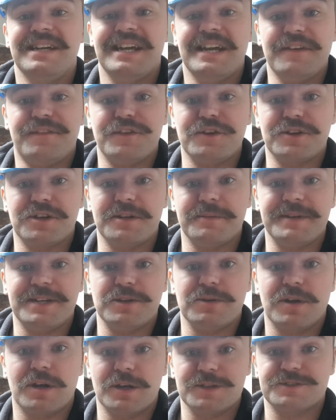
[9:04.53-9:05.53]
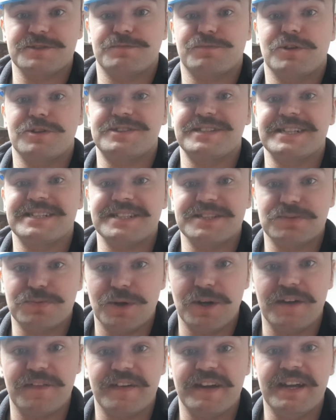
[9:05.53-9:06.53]
if you're going to be doing lots of projects. It's
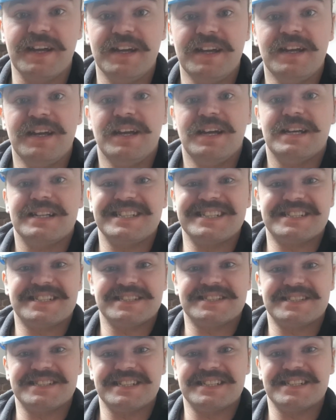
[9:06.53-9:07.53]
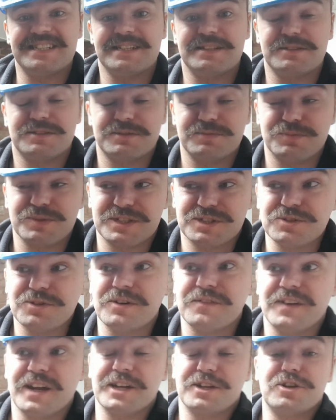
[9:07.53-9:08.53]
worth it. We're
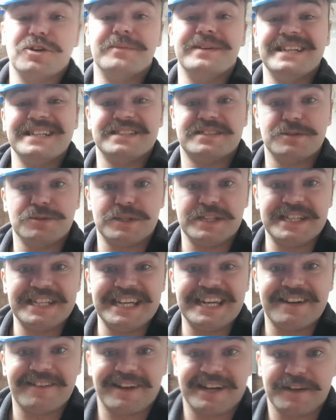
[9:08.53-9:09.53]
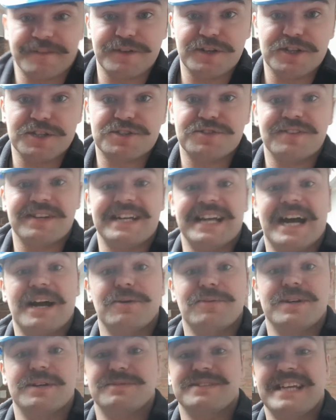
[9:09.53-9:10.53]
sort of like coming into the year anniversary
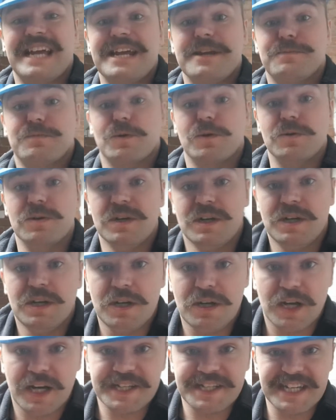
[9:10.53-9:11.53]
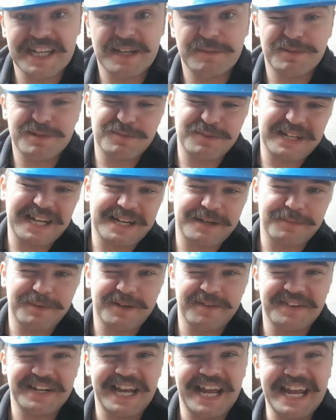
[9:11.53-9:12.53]
now. It was April a year, but we had a
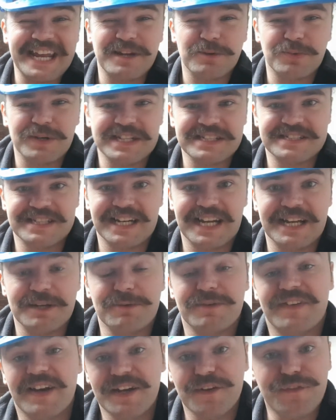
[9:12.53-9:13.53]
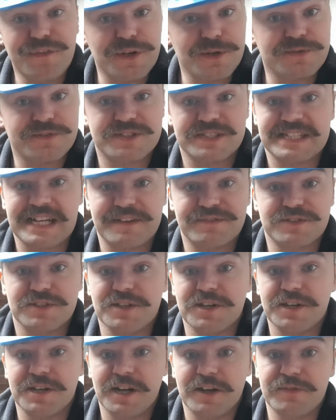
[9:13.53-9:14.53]
bit of an 8-week delay. We've had a few staff
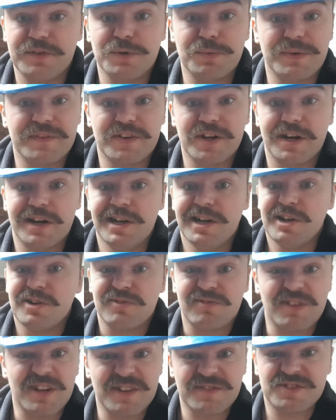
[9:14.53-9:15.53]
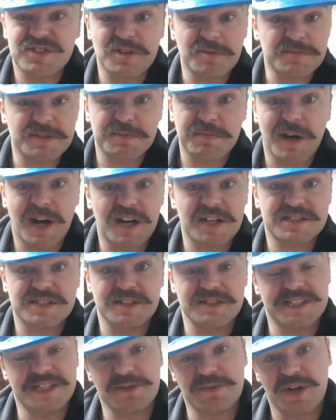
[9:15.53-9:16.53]
turnover. We've got rid of some sparks
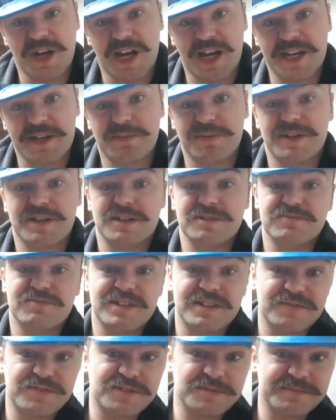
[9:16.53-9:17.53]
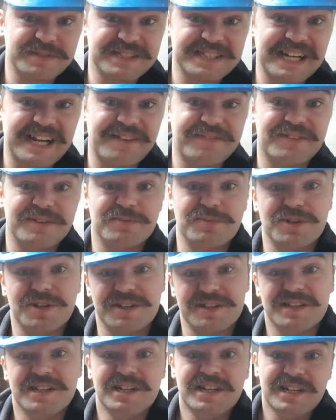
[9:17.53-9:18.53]
that I didn't like. We got rid of some staff that
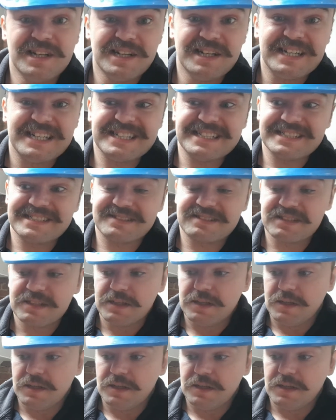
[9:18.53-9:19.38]
weren't as